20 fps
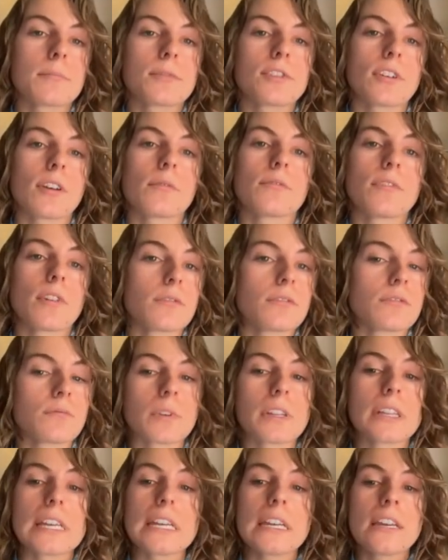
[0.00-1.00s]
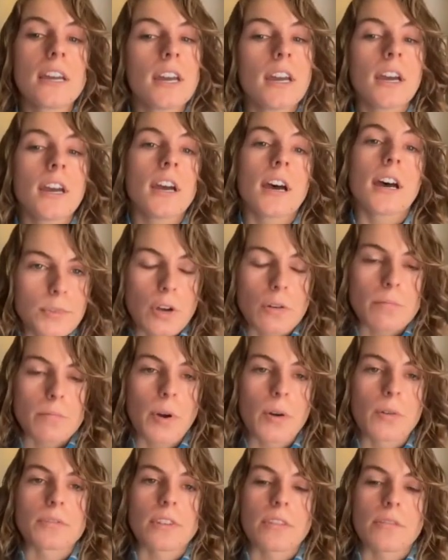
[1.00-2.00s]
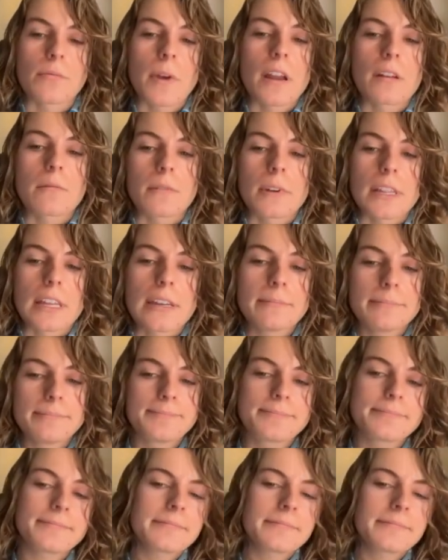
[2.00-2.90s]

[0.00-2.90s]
So those really don't pose a threat, really.